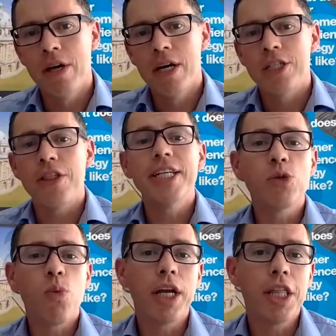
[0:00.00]
So this is
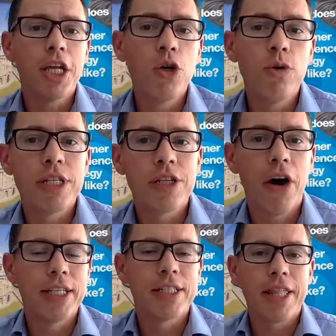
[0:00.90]
one of the new
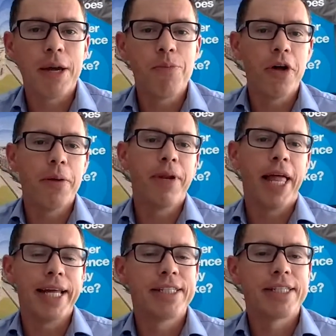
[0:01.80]
designs that they put in
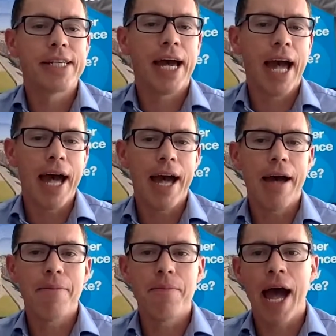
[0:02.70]
place.
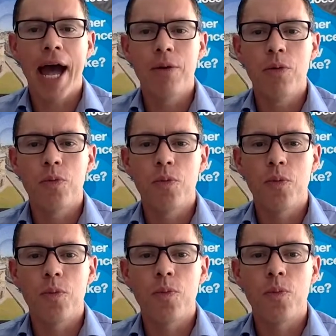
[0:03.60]
And
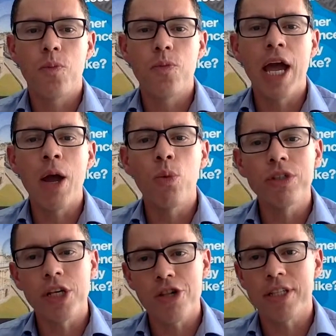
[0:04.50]
it
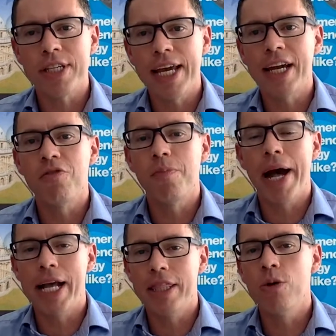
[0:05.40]
wasn't just a lick of
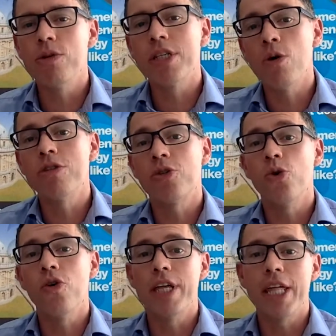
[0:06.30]
paint. There was a whole
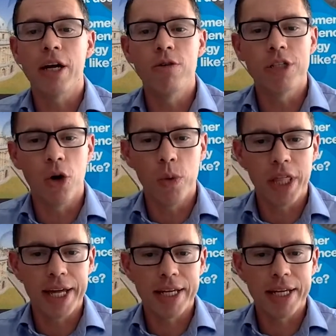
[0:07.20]
story that goes along with it.